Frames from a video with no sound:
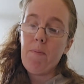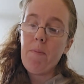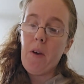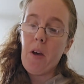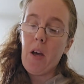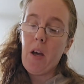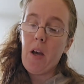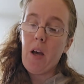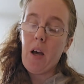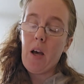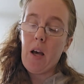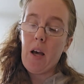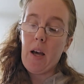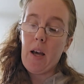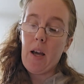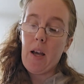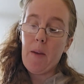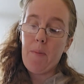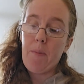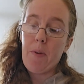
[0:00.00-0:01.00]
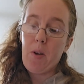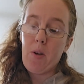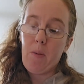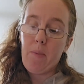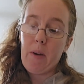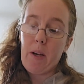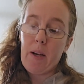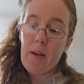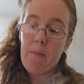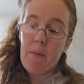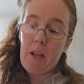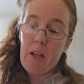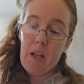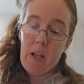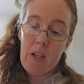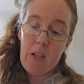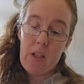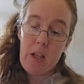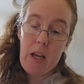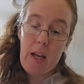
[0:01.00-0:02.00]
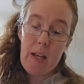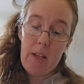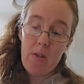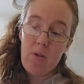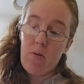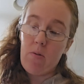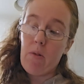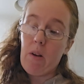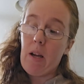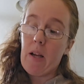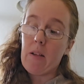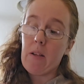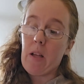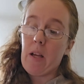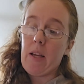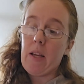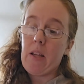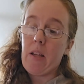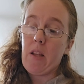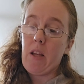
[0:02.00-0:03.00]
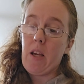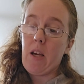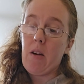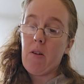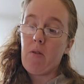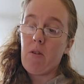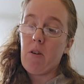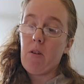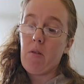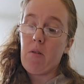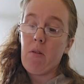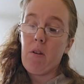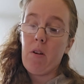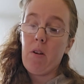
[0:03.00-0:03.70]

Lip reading: That I peel mine because I do not like the outer